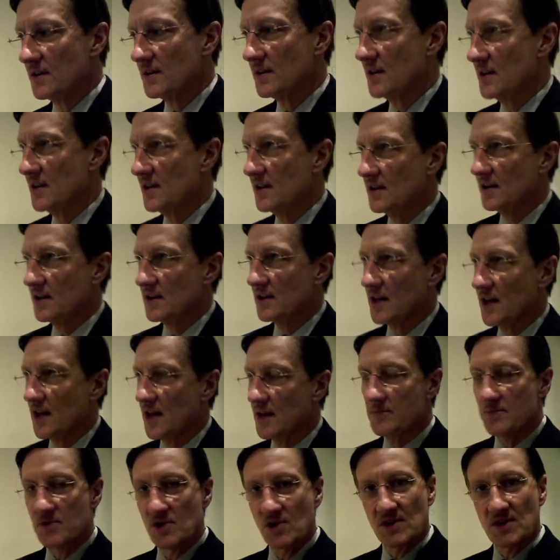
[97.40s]
the
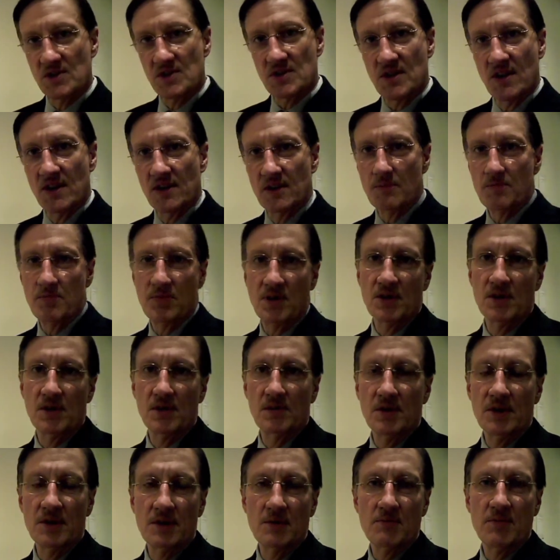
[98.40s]
objects that
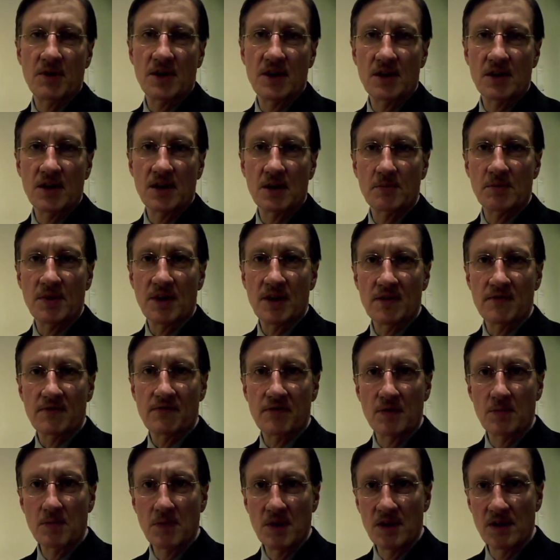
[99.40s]
appear in a painting by
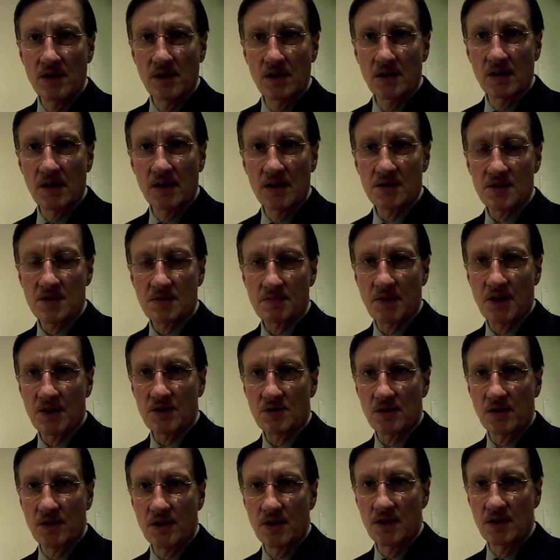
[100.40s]
Vermeer,
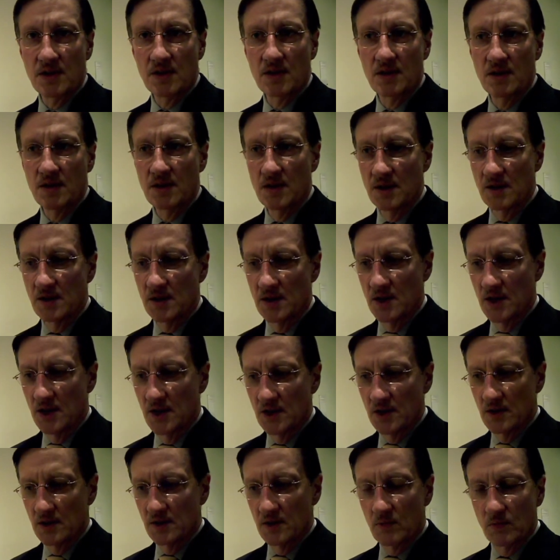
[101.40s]
especially the
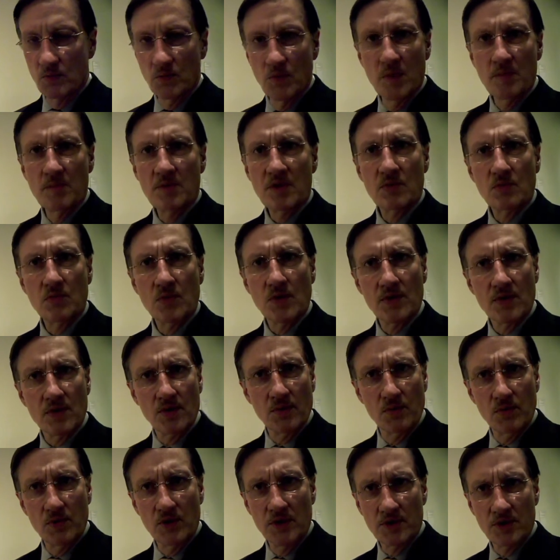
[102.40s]
woman
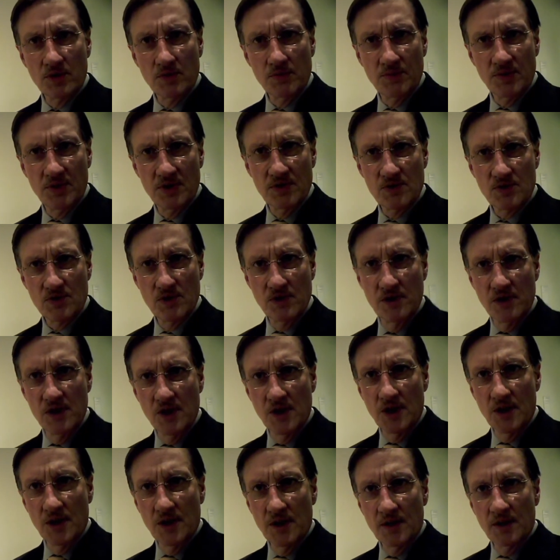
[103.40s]
with the water pitcher,
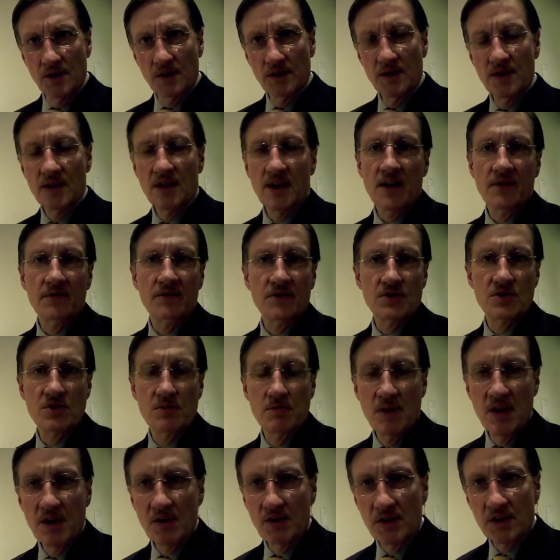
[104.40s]
exactly. The
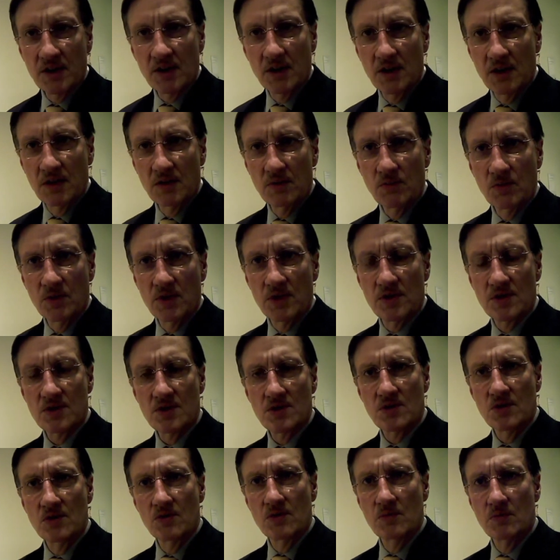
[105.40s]
average American would
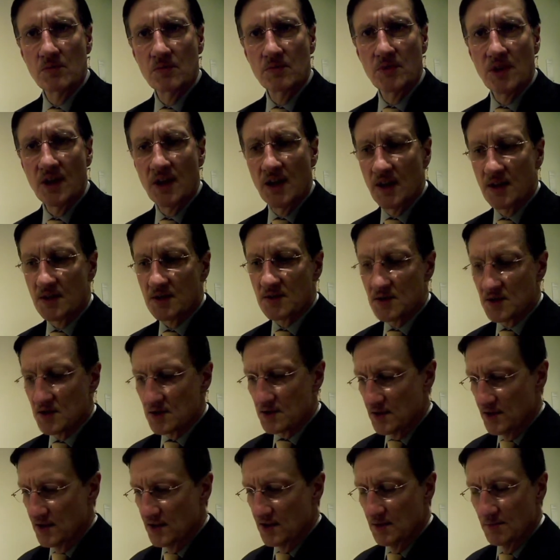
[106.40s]
assume
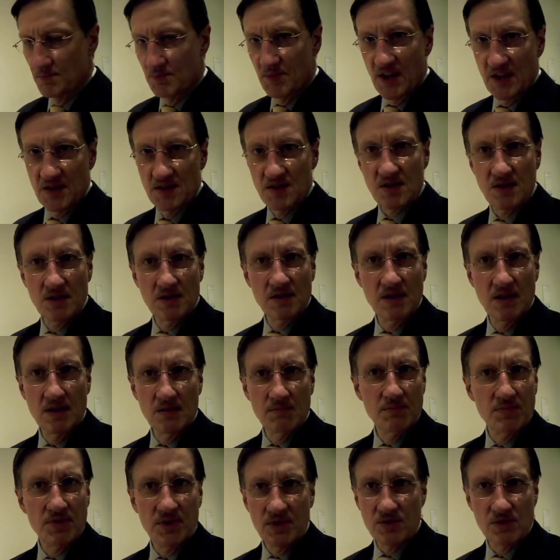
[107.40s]
that the basin
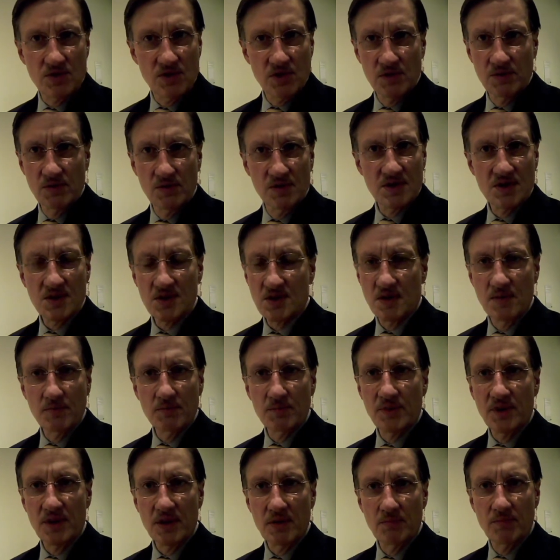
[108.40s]
and pitcher is
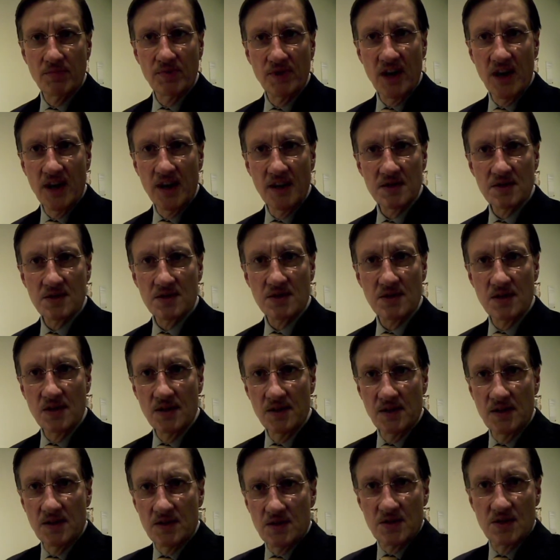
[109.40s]
simply brass,
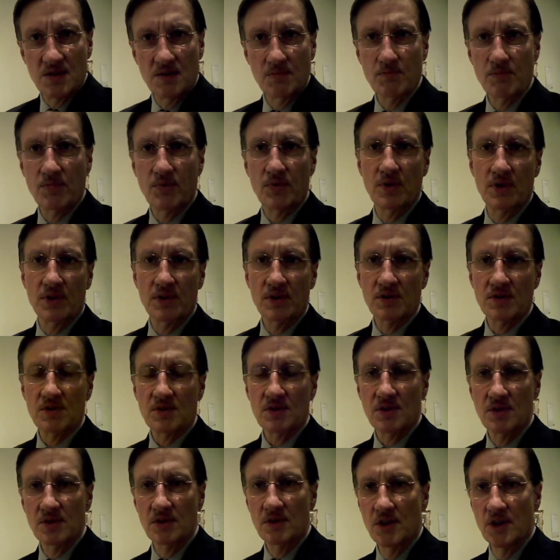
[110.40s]
and it's
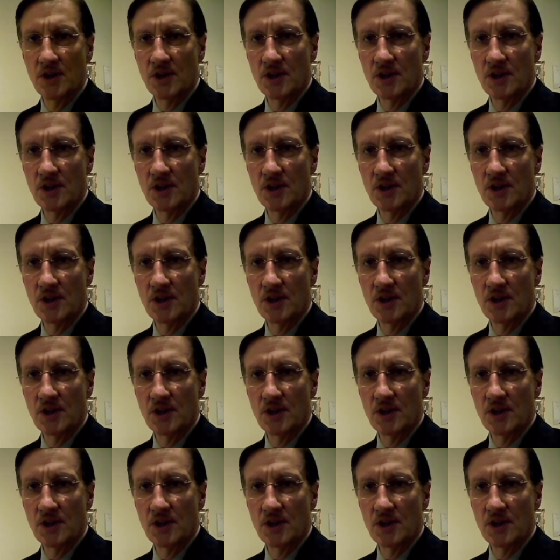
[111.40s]
important to